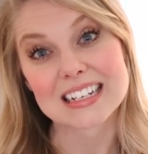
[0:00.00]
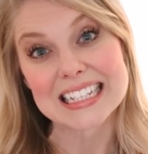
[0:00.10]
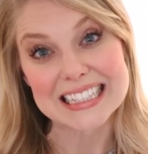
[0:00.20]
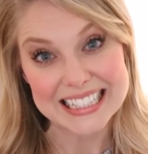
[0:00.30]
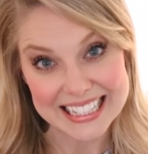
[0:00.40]

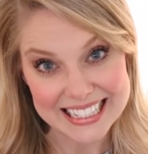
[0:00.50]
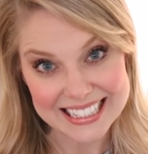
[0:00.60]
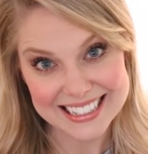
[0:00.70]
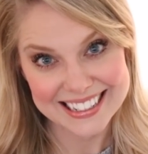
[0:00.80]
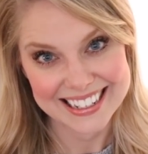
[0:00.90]

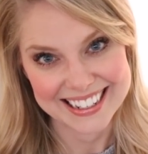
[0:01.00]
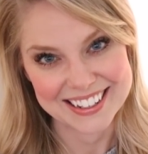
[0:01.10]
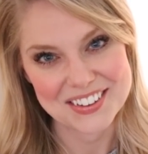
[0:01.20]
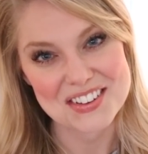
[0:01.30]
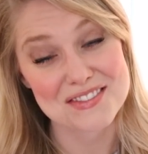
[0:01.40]
clean
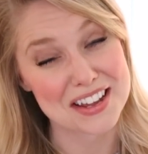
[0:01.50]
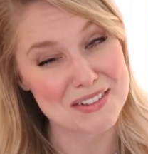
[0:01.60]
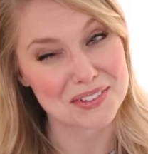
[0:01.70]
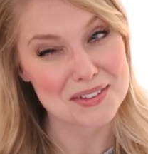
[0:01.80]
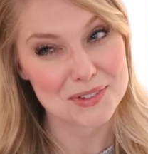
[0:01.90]

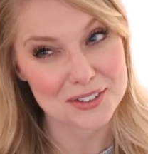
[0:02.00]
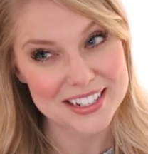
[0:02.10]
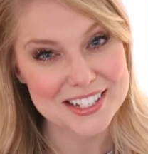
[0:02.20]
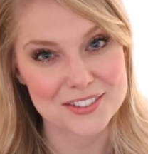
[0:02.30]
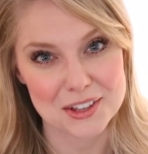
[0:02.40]
family
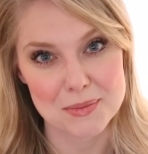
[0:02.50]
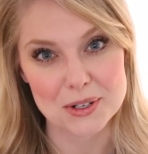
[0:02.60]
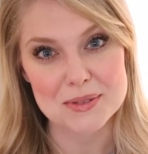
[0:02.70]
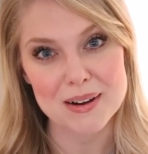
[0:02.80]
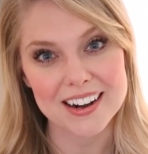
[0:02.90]
movies for the
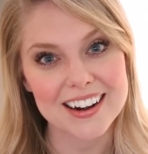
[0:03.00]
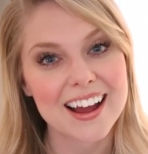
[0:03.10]
most part.